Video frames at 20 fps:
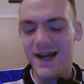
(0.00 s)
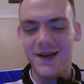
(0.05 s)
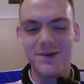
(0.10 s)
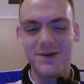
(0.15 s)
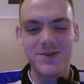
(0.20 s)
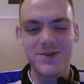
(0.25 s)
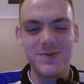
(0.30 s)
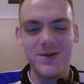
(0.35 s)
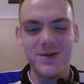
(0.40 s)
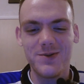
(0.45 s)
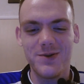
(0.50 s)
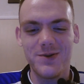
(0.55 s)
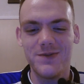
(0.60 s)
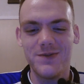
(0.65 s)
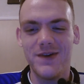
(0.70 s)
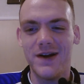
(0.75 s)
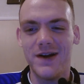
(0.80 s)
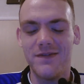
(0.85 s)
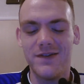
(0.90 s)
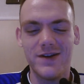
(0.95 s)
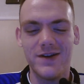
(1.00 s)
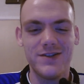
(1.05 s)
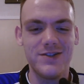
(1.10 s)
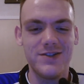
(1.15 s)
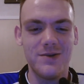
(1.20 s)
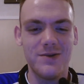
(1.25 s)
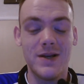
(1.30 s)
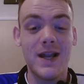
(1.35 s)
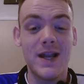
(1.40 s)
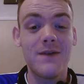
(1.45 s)
I'll speak to you all very, very
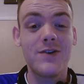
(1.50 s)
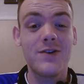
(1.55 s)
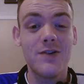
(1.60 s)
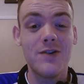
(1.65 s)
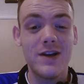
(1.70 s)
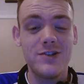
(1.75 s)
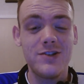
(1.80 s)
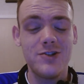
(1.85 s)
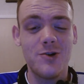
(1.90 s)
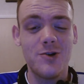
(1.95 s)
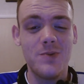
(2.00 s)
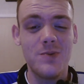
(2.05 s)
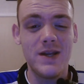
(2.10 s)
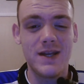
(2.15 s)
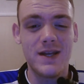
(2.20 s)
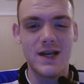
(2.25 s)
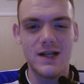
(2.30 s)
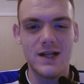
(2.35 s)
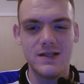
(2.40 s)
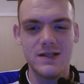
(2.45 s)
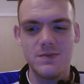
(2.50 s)
soon. And have a good rest of your weekend.